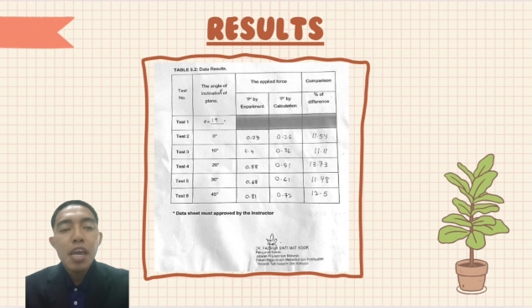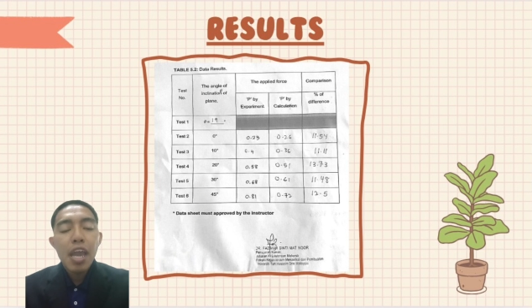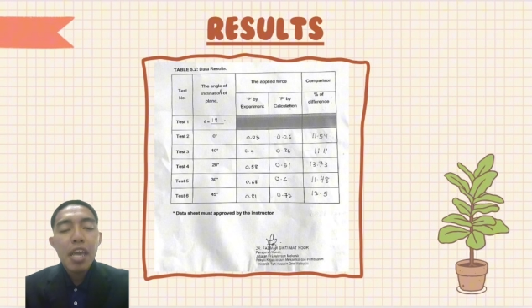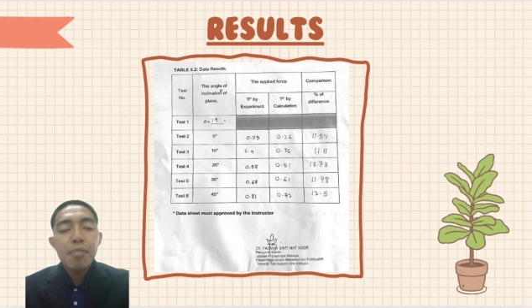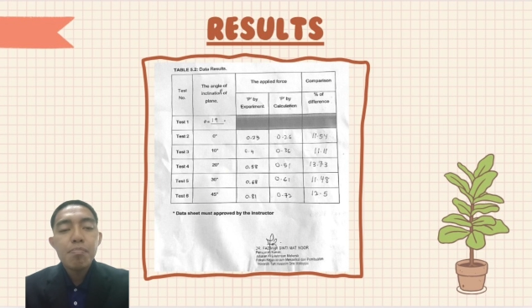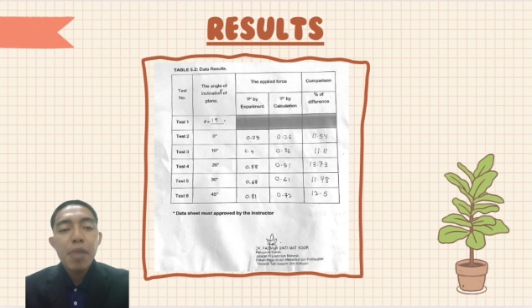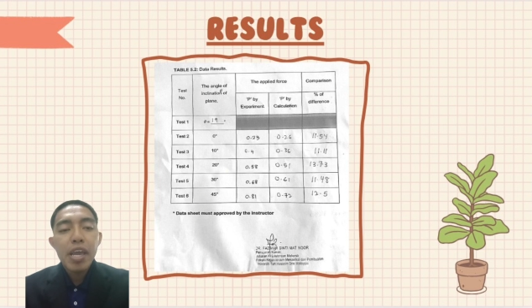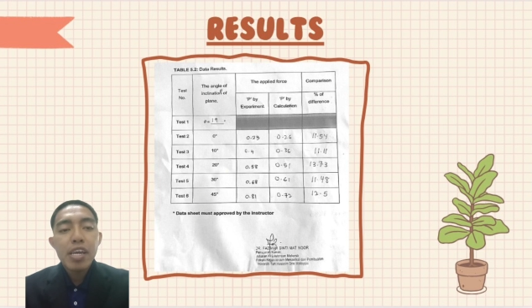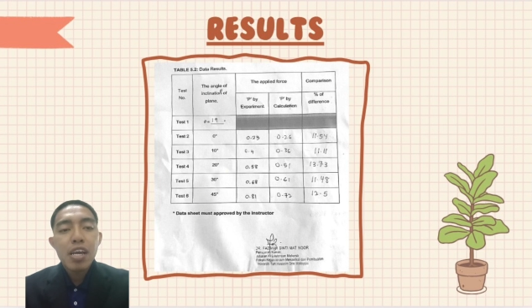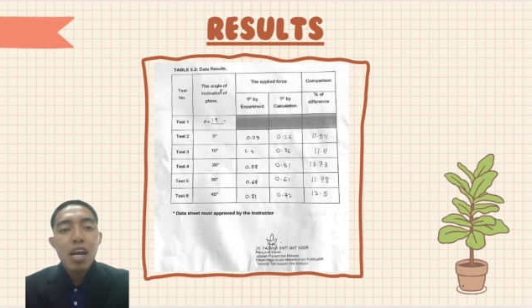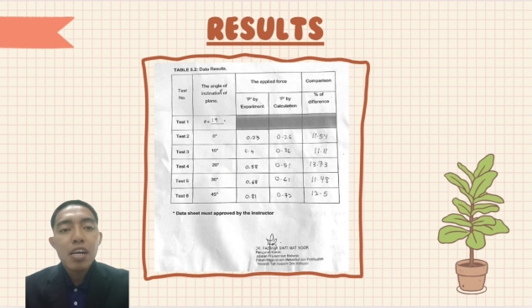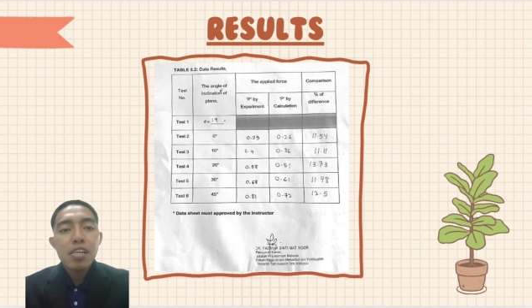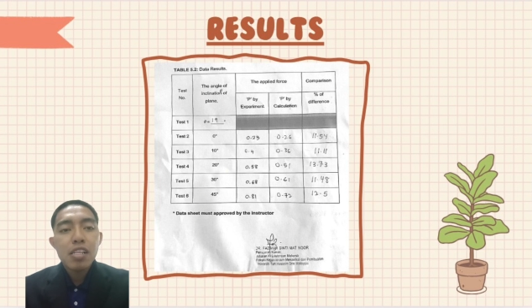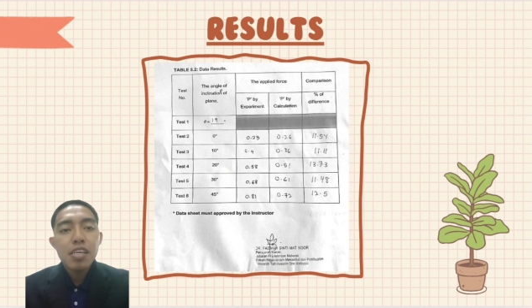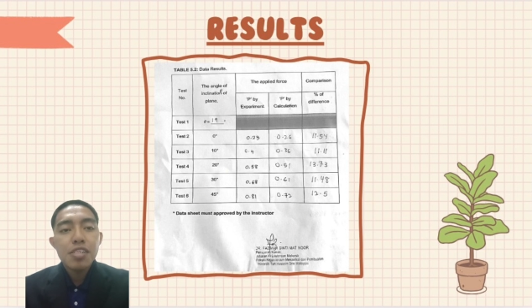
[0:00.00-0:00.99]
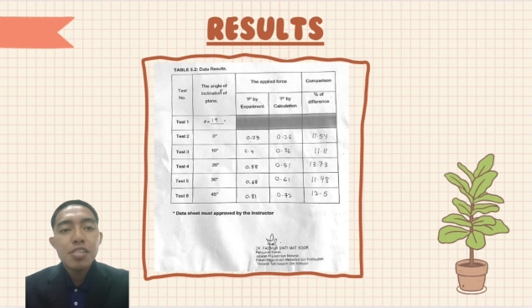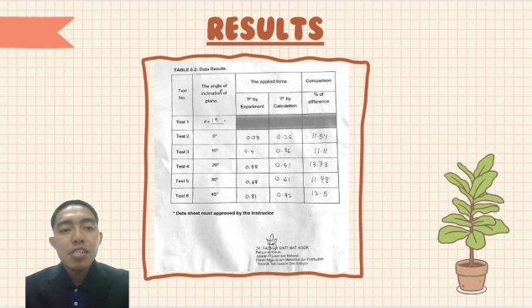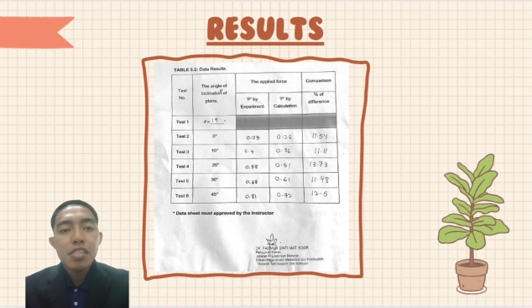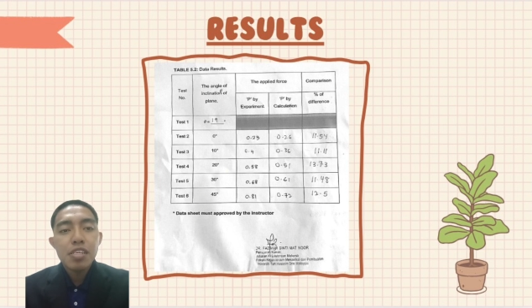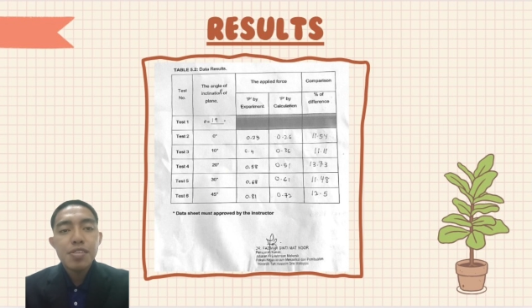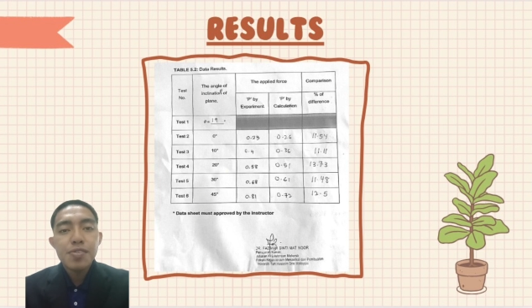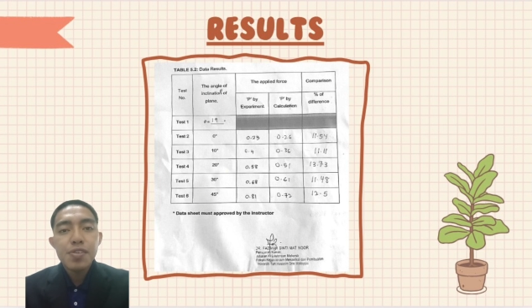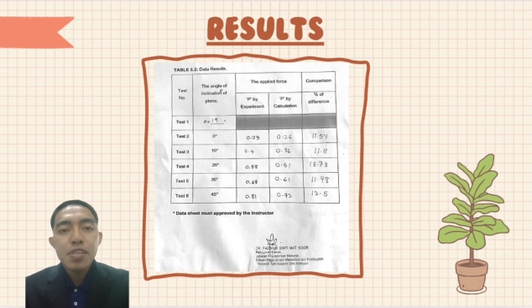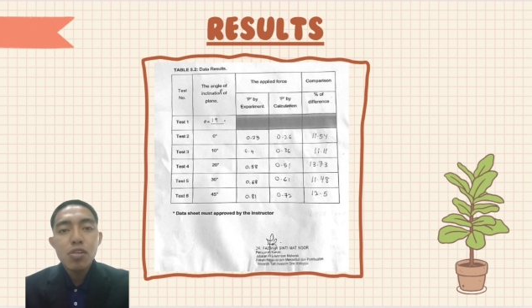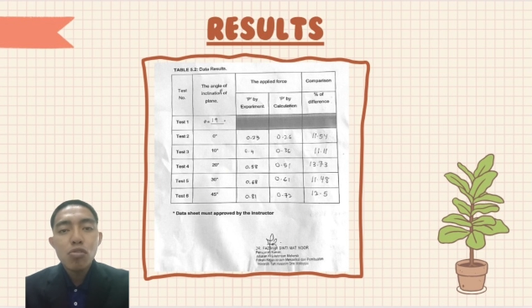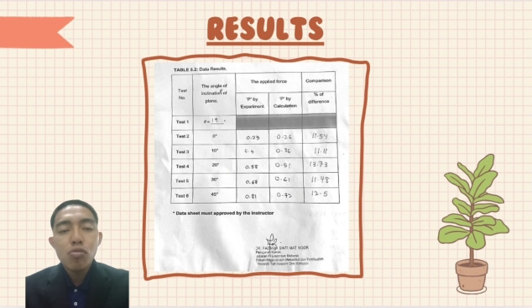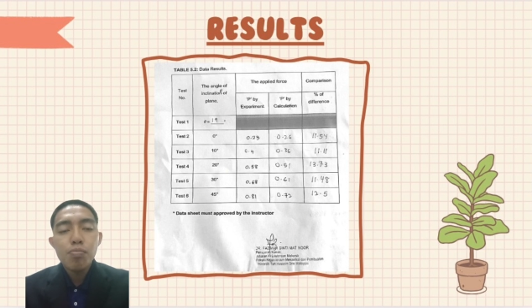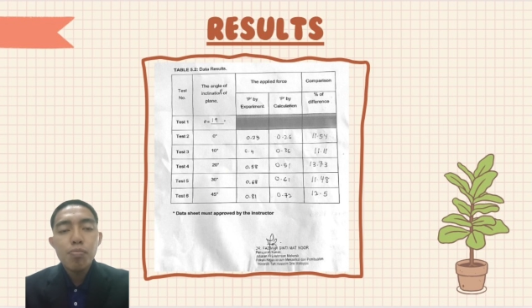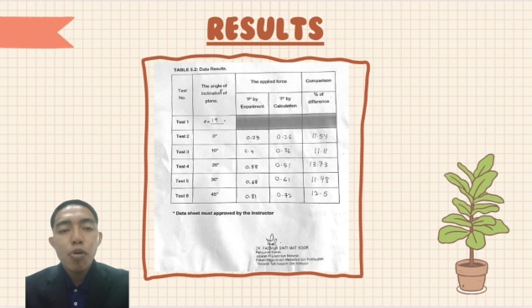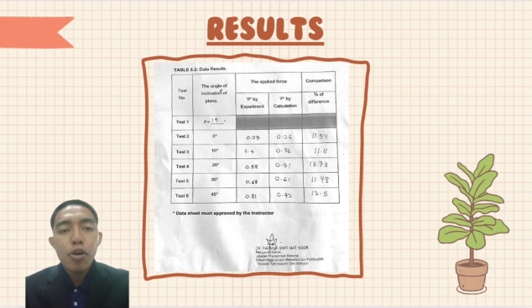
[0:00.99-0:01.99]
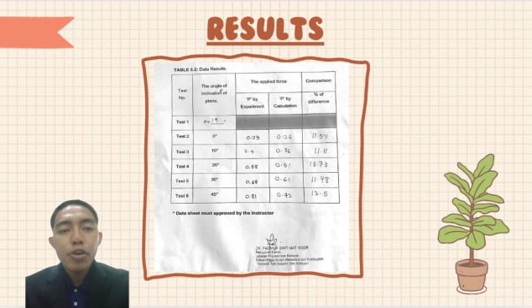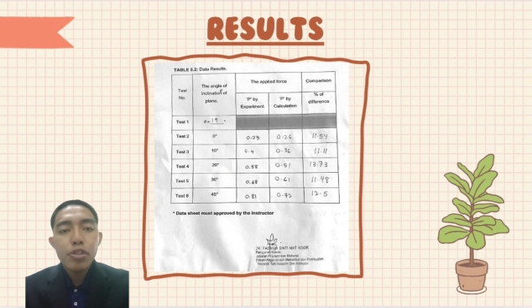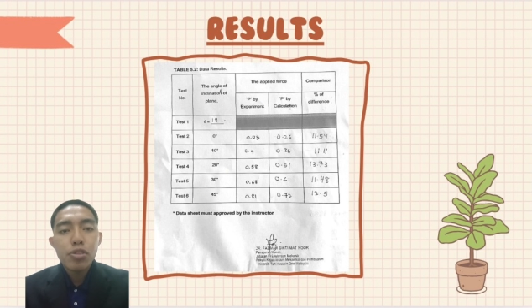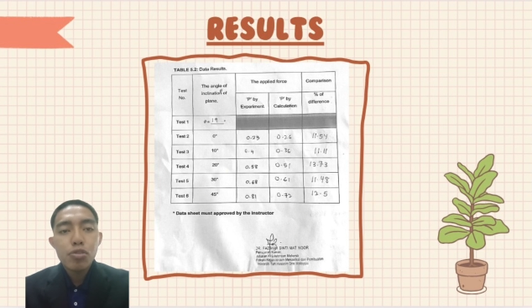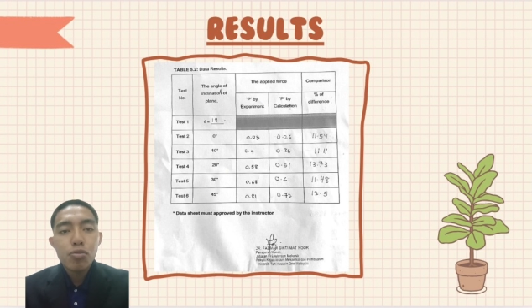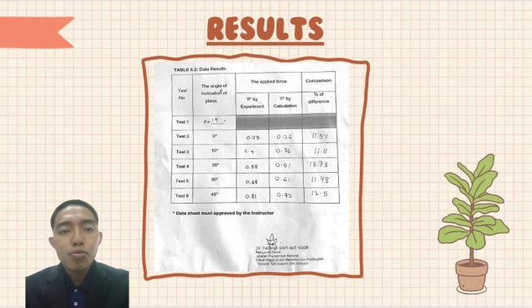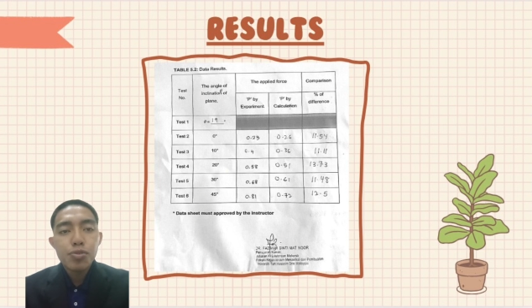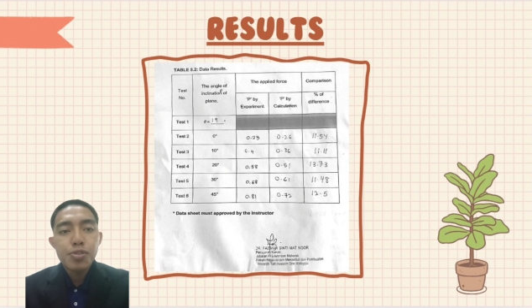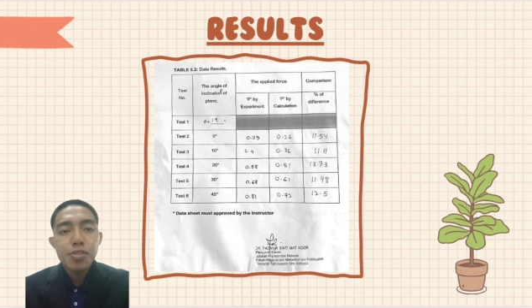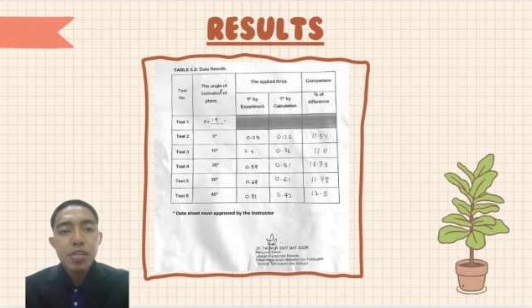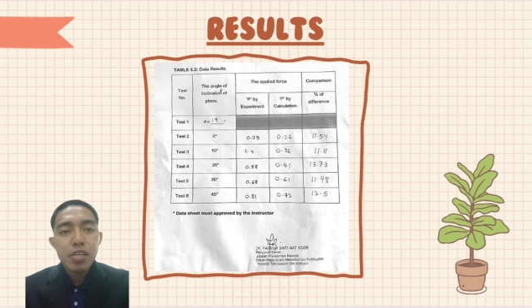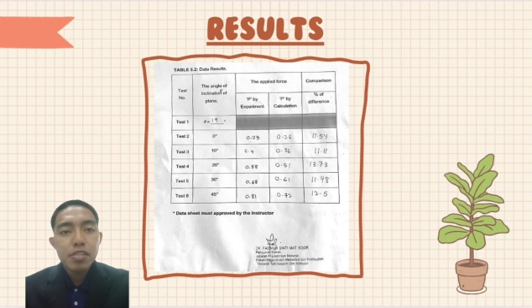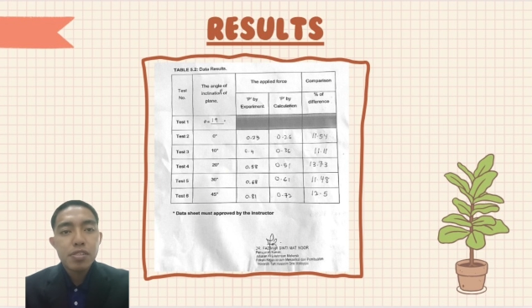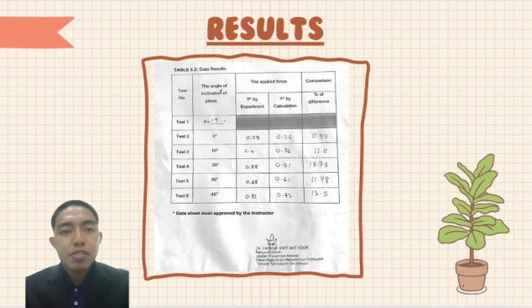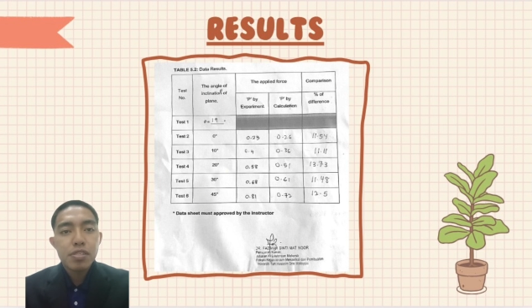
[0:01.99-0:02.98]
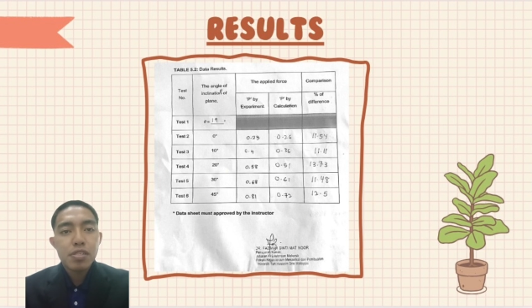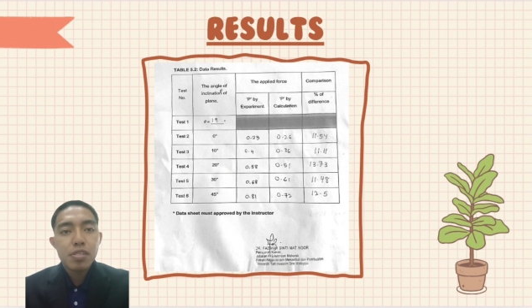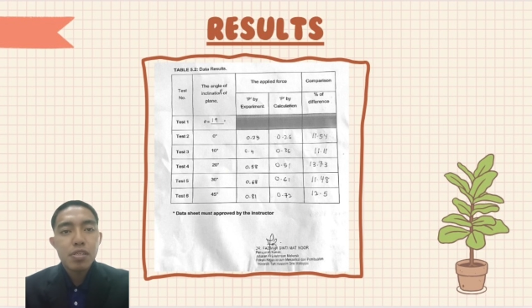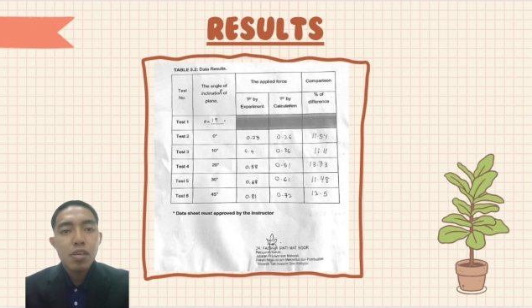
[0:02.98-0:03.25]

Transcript: and by calculation is 0.26.